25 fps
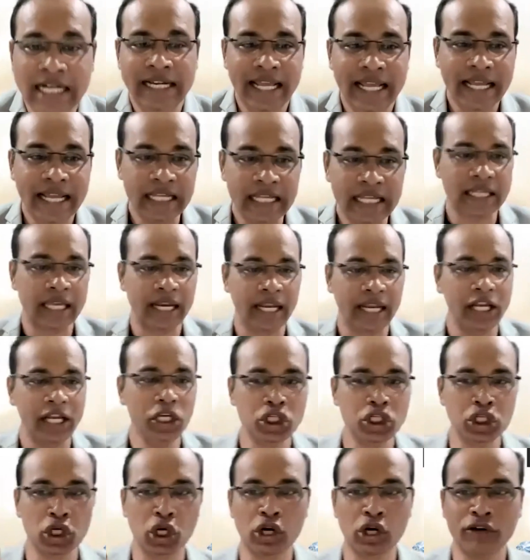take a
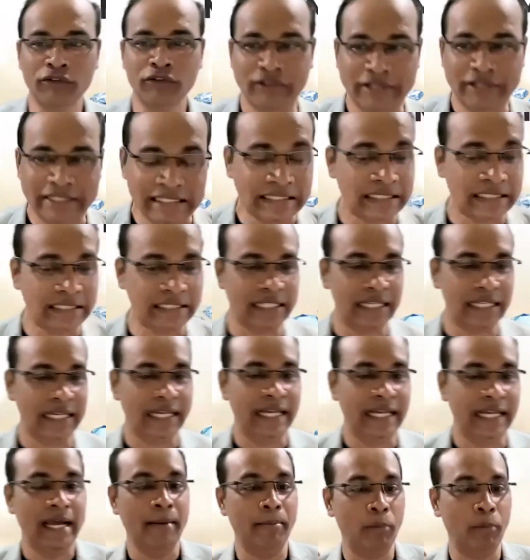screenshot of this,
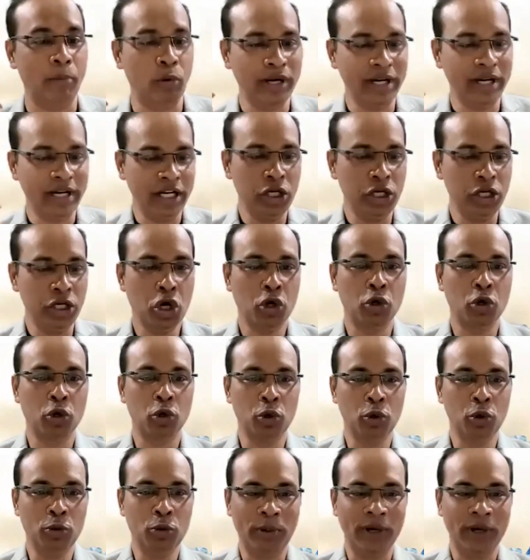put it in your
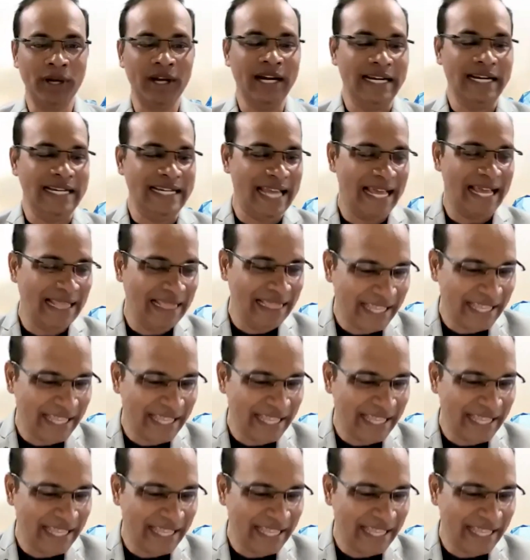group, tell